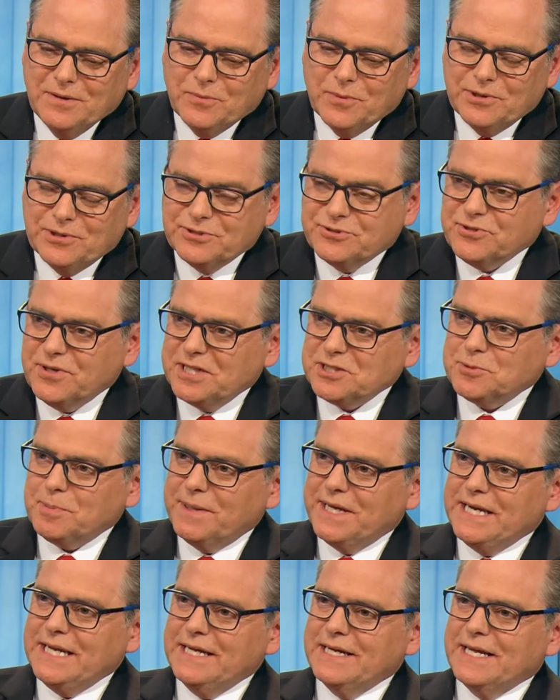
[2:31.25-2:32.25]
when you're
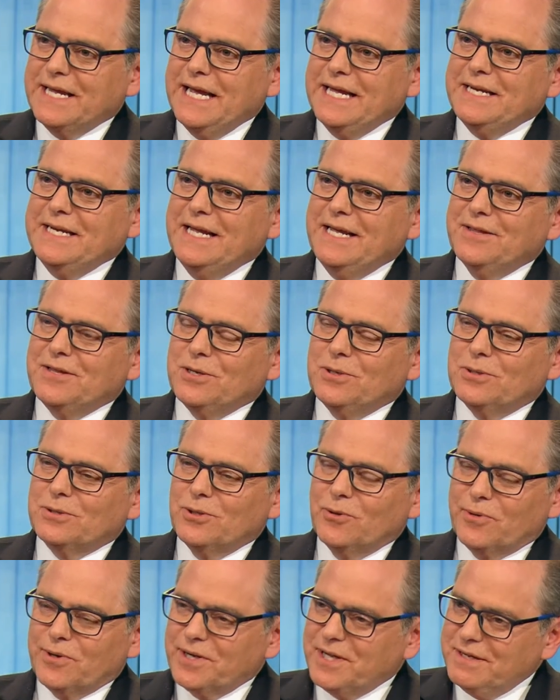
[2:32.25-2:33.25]
transplanting a kidney, the good
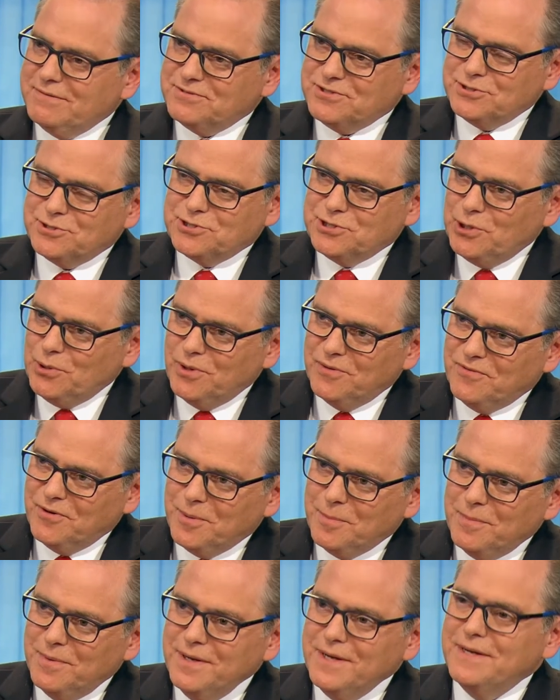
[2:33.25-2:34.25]
Lord gives us 2 of
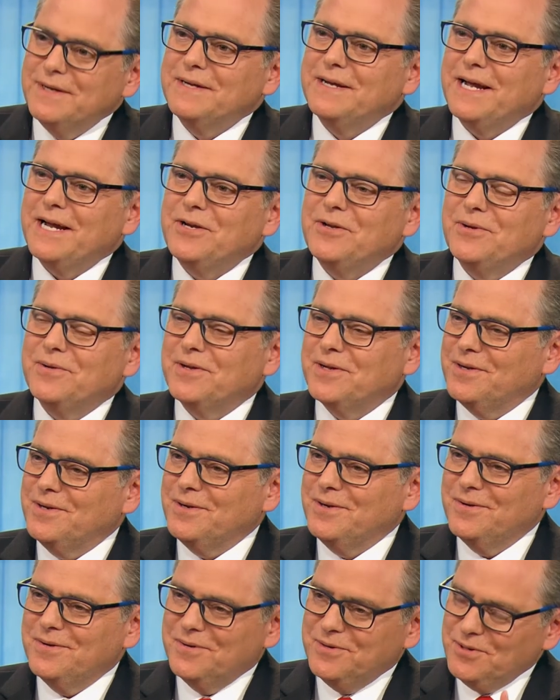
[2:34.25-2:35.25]
them, and you
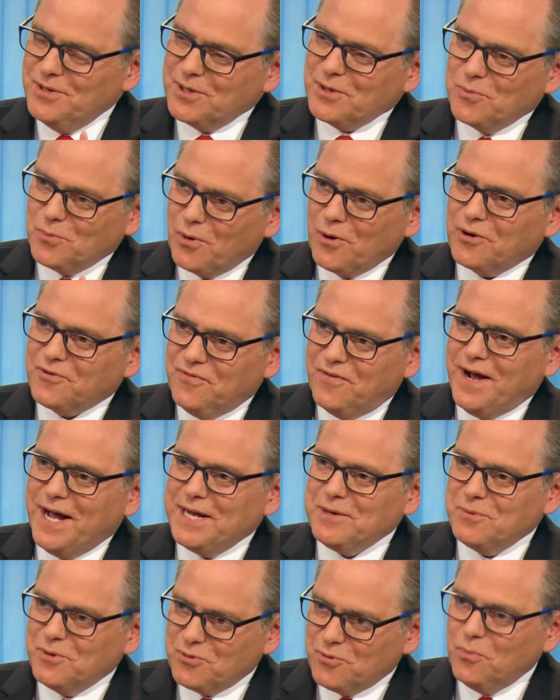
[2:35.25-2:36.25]
can work
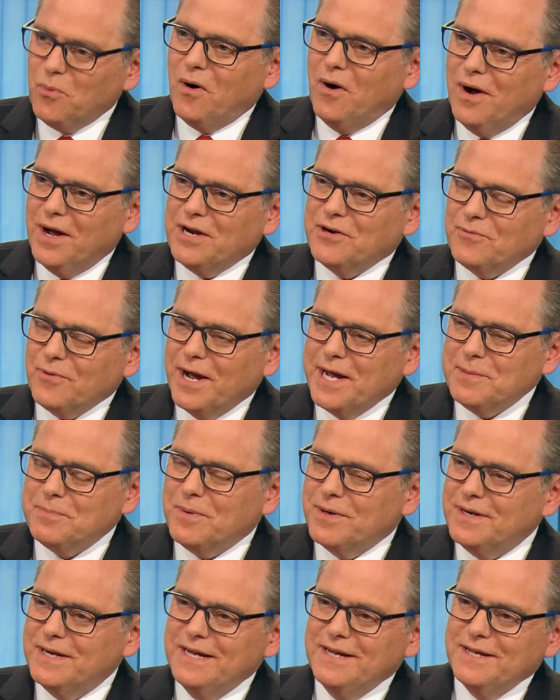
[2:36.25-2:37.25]
fine with 1, right?
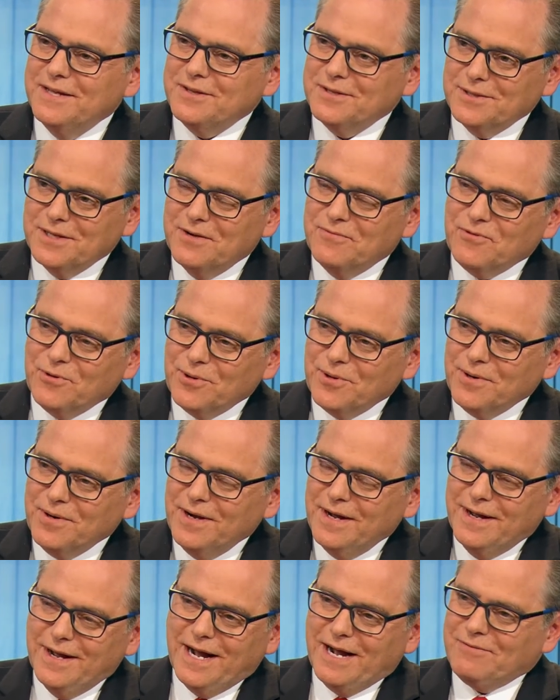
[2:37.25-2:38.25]
But the
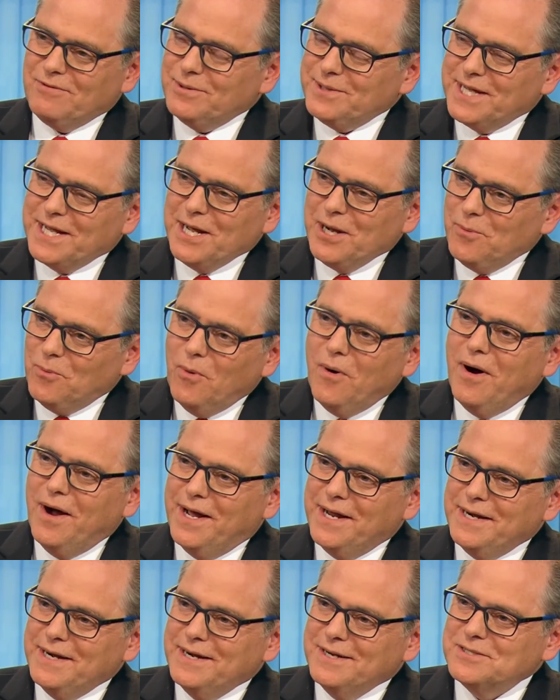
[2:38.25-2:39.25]
liver, I've only got
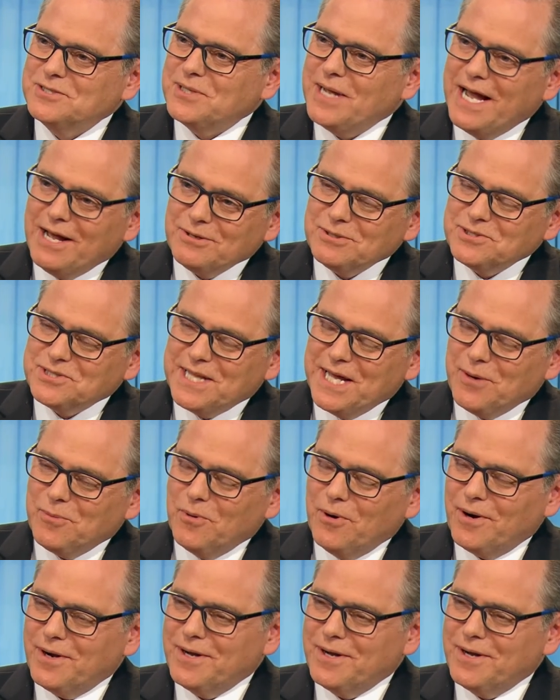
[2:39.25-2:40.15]
1. So how does that work?